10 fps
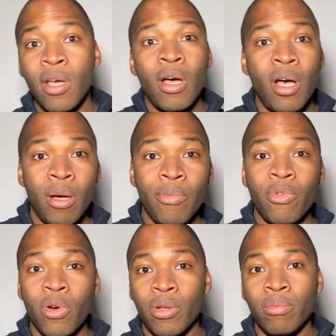
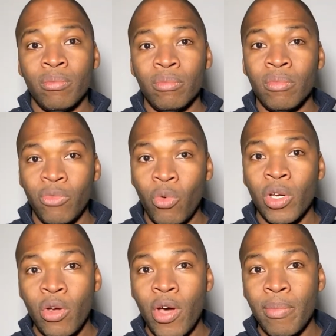If you want
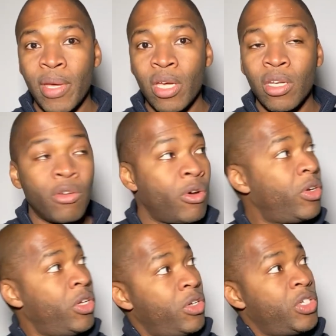to know how to make a
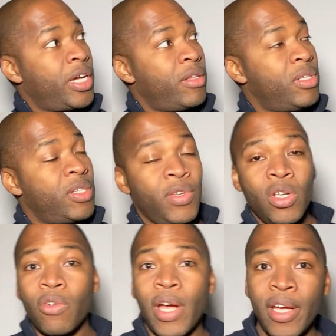Negroni, you can check out this video
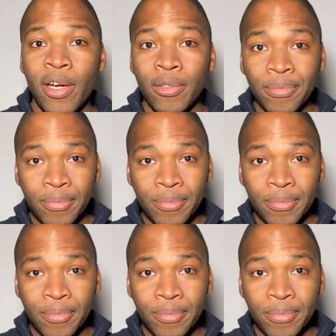right here.